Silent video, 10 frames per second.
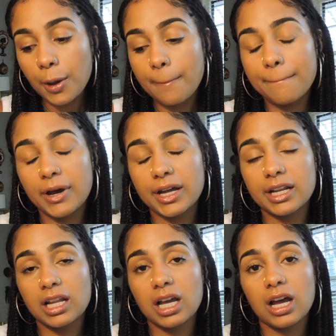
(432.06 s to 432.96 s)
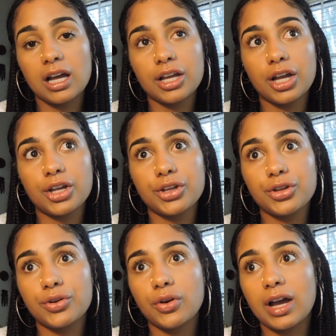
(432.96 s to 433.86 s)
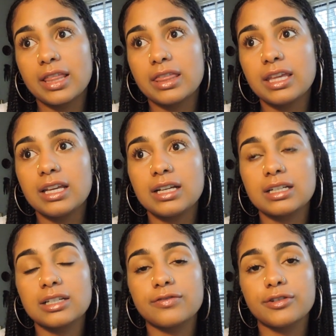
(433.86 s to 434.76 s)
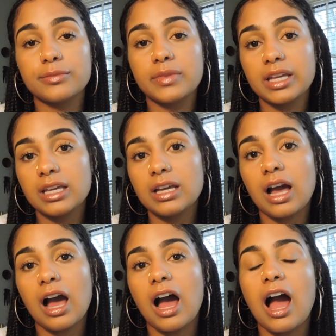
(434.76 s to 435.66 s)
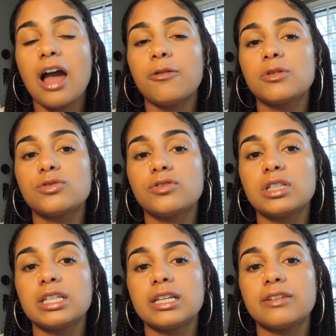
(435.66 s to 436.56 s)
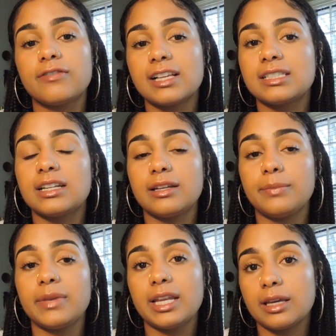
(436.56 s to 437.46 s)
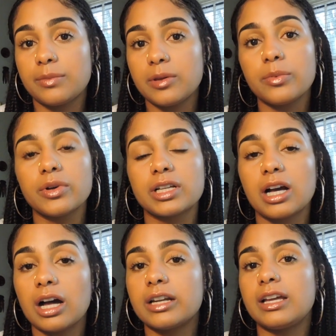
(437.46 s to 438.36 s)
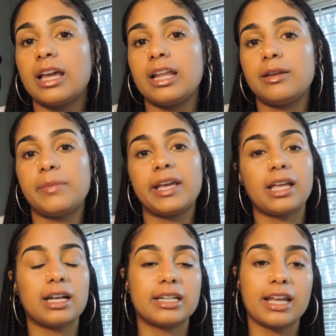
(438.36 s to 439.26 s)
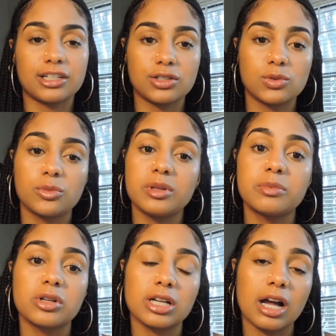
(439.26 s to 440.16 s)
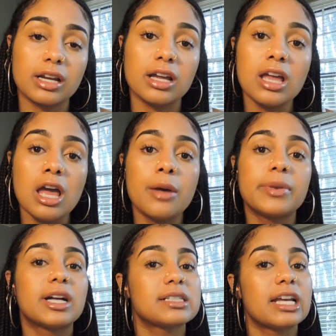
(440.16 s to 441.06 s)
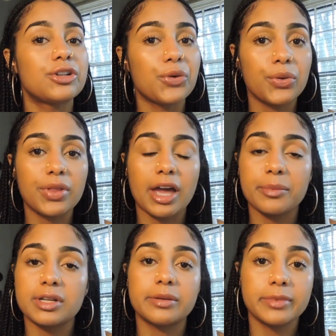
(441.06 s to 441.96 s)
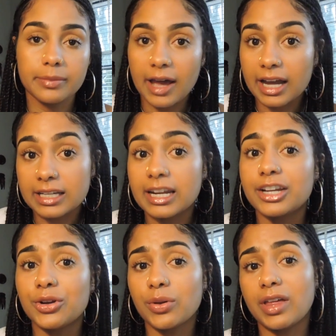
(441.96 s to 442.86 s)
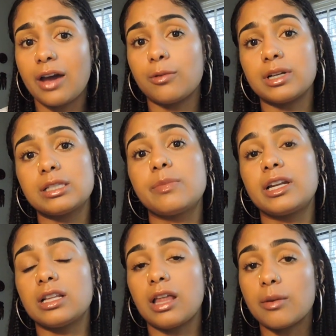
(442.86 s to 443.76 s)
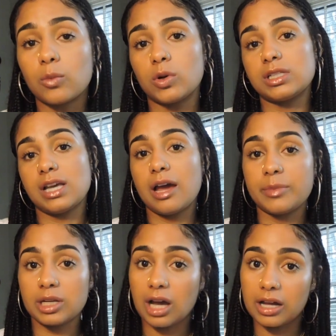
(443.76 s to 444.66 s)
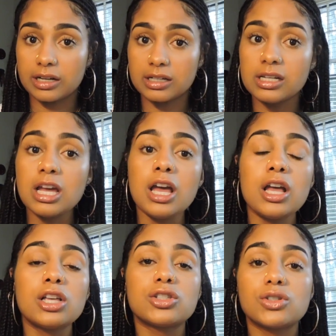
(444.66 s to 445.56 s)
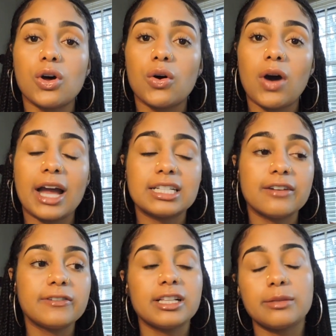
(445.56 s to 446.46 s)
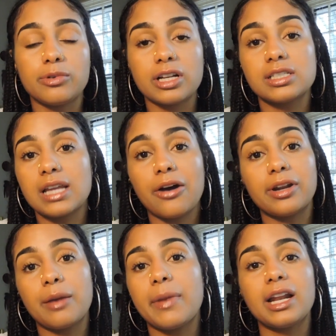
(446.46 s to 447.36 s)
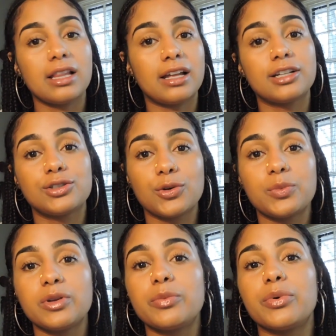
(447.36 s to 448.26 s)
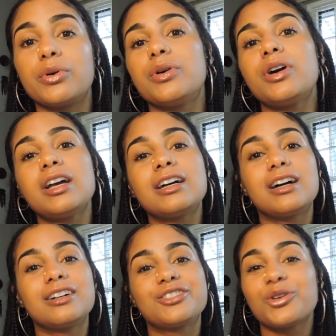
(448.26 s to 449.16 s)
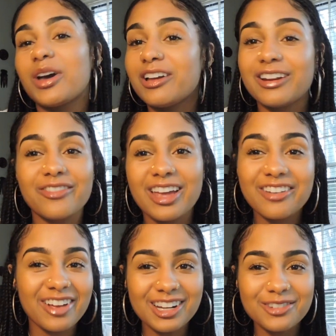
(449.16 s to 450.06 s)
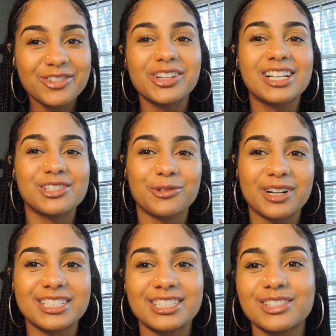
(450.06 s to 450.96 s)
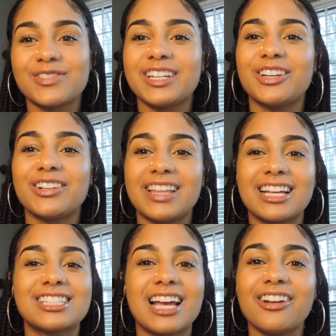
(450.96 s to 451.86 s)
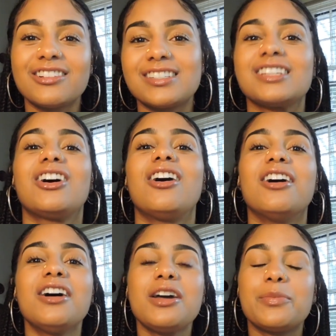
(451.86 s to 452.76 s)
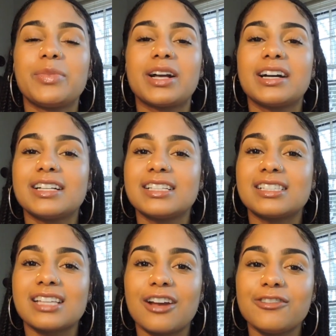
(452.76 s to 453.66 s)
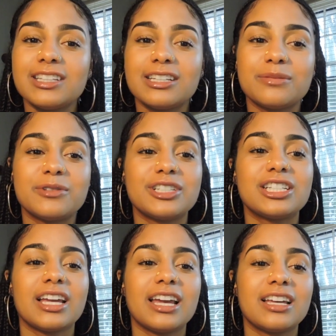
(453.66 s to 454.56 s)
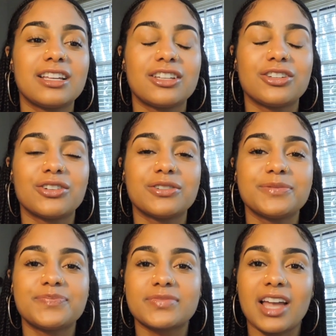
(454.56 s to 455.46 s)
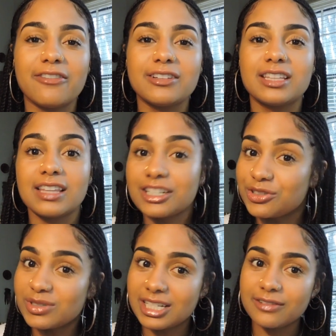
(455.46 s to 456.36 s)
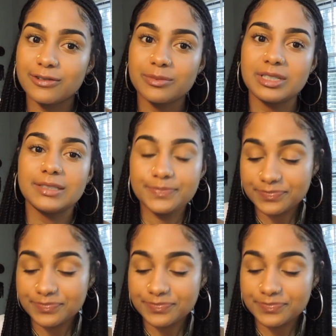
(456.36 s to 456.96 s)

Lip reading: But, you know, I think for me, I was really invested in meeting people in Ghana and in making connections with people in Ghana, because I know that I'm going to be back and I know that I want to spend a lot more time in Ghana. So I definitely branched out and I met a lot of dope people. So, and if any of you guys are watching this video, like, shout out to y'all, because I really appreciate, you know, everything that you did for me